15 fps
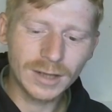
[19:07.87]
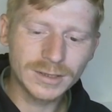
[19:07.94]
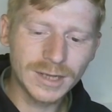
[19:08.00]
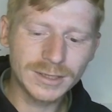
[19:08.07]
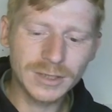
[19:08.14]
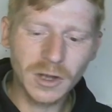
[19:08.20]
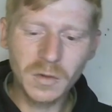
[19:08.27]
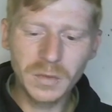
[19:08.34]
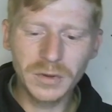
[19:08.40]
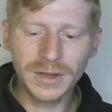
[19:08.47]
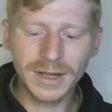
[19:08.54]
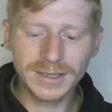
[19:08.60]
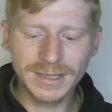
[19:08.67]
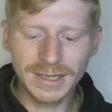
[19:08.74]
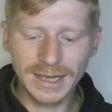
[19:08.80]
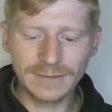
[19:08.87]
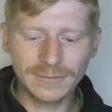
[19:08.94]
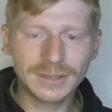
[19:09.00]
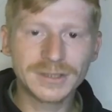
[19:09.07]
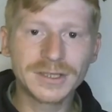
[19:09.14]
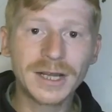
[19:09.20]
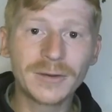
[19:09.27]
So let's open that
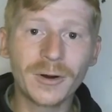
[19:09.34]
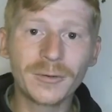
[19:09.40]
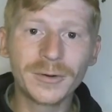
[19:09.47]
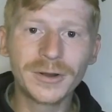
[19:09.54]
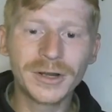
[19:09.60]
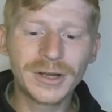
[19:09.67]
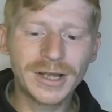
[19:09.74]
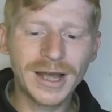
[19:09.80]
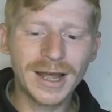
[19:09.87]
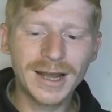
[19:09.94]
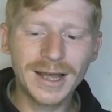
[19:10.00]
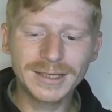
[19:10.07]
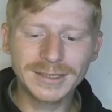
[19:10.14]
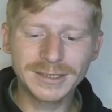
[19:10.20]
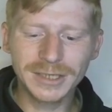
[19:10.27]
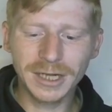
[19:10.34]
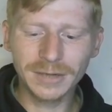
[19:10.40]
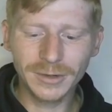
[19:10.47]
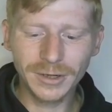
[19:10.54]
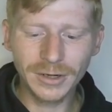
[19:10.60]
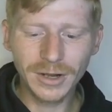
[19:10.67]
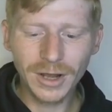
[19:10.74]
together, see what we're going to get, ladies and
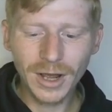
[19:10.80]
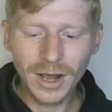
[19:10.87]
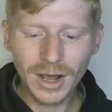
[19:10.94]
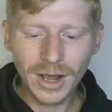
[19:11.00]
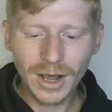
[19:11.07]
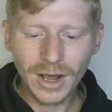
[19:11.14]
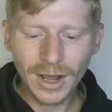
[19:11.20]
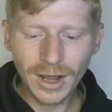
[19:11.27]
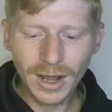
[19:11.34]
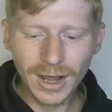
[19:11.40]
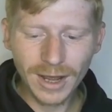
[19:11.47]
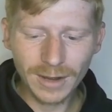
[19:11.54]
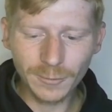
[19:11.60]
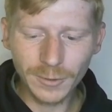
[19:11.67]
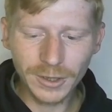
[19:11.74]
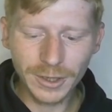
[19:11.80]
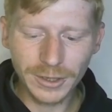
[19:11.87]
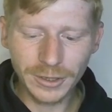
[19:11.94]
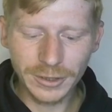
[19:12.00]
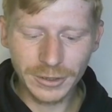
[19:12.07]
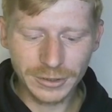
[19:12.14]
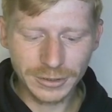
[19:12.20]
gentlemen. And we got
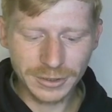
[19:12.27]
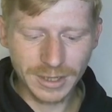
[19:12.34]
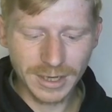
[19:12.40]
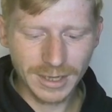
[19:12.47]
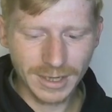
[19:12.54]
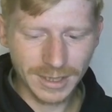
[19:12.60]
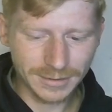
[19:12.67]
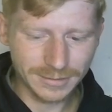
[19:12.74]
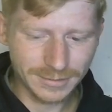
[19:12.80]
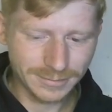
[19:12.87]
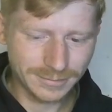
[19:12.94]
another Dryad.